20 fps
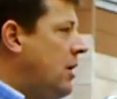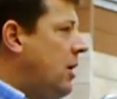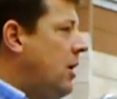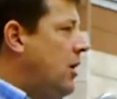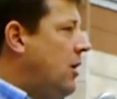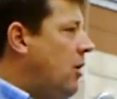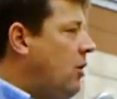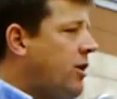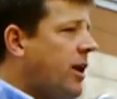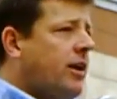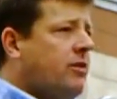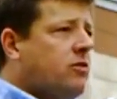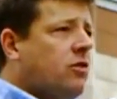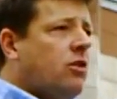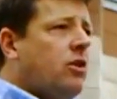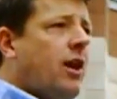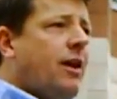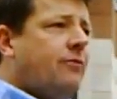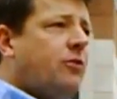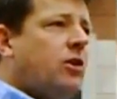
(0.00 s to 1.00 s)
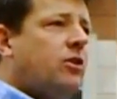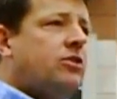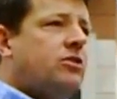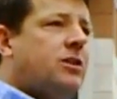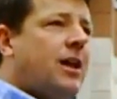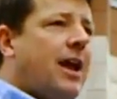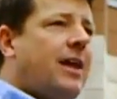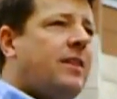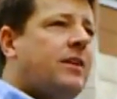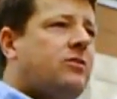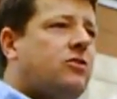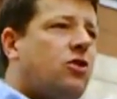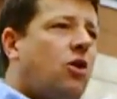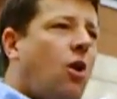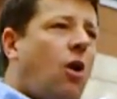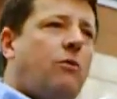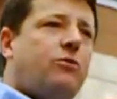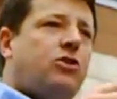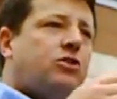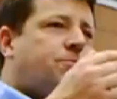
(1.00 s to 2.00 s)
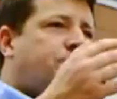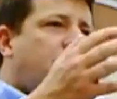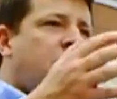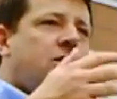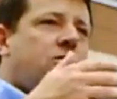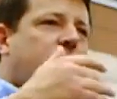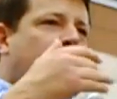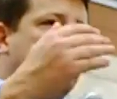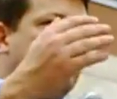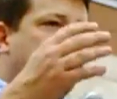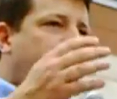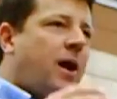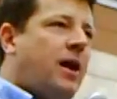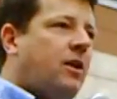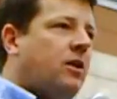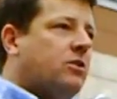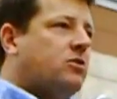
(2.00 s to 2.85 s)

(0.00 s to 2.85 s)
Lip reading: Okay, so you have to understand this. You're all just being judgmental.